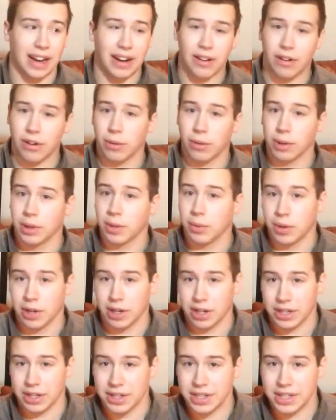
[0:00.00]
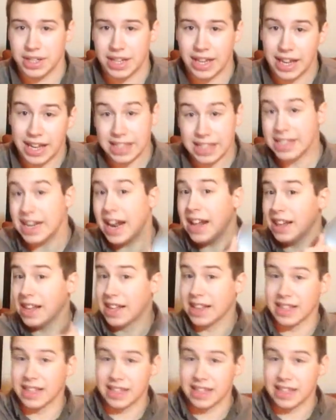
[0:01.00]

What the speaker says: I don't know what the word is. It's not like